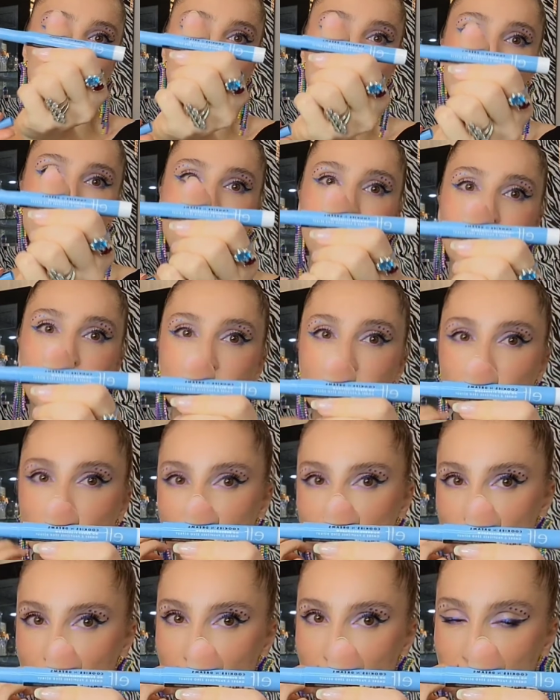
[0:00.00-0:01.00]
from e.l.f.,
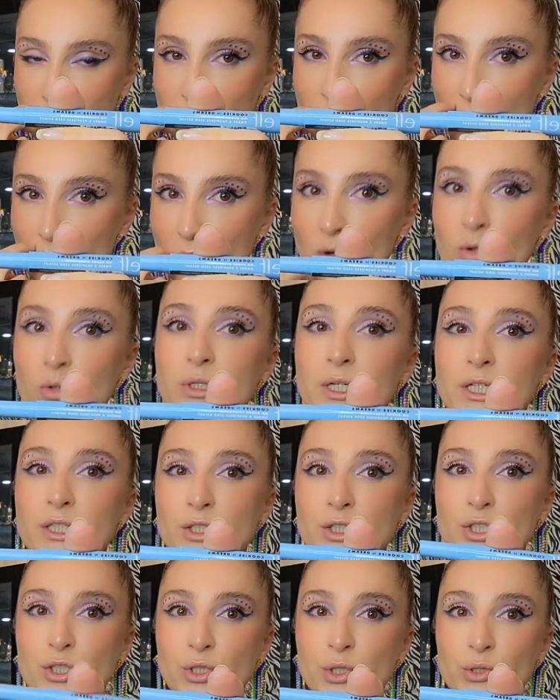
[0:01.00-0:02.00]
which I
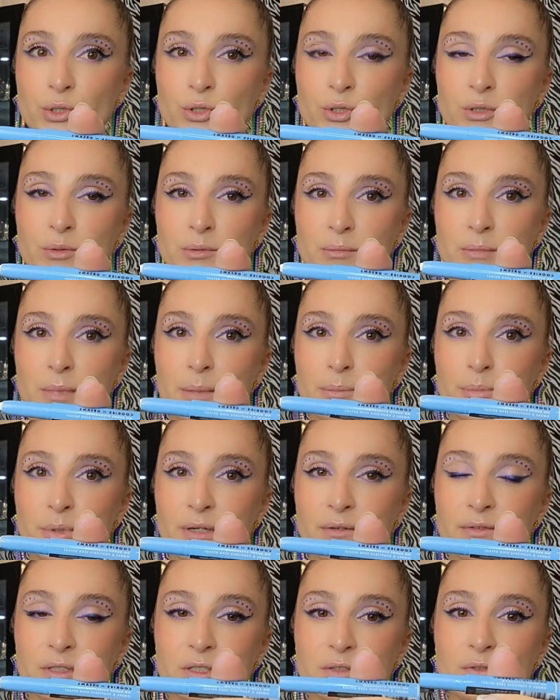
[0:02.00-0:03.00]
already showed you in my
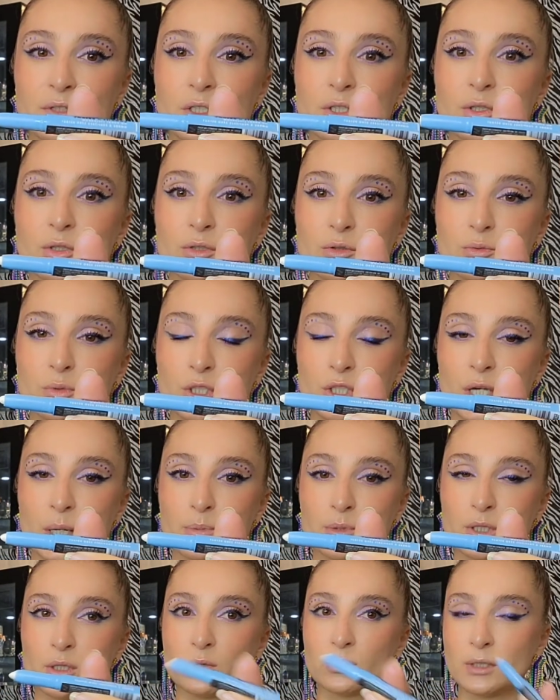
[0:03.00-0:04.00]
previous videos, which I
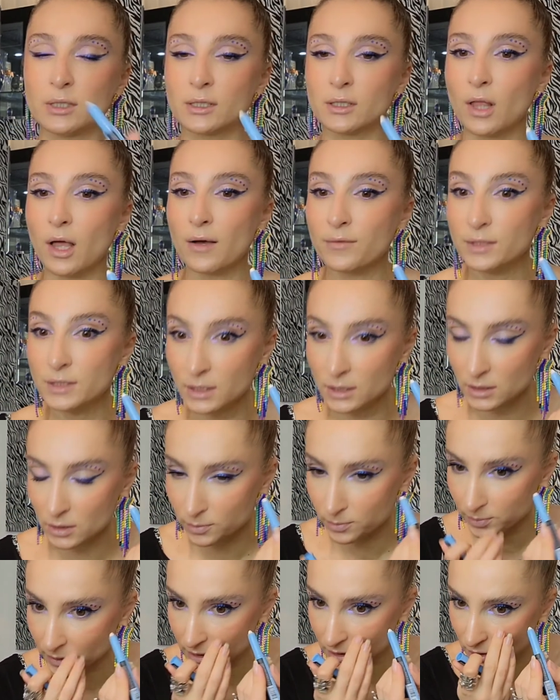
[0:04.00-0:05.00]
absolutely love it. It's
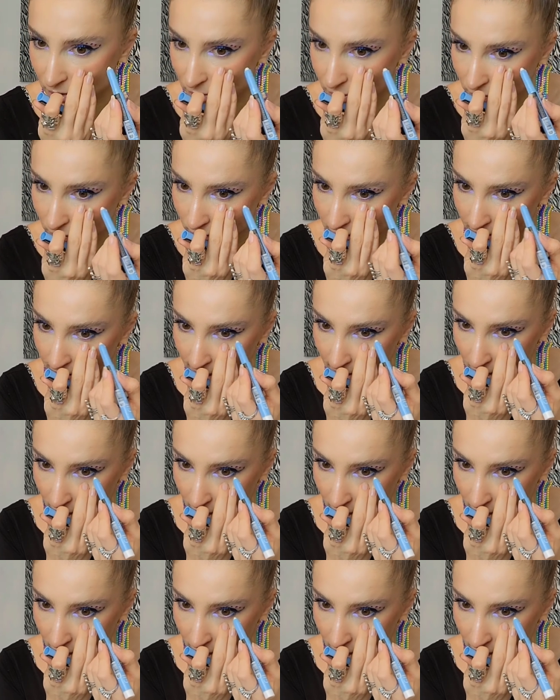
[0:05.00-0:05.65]
pretty new.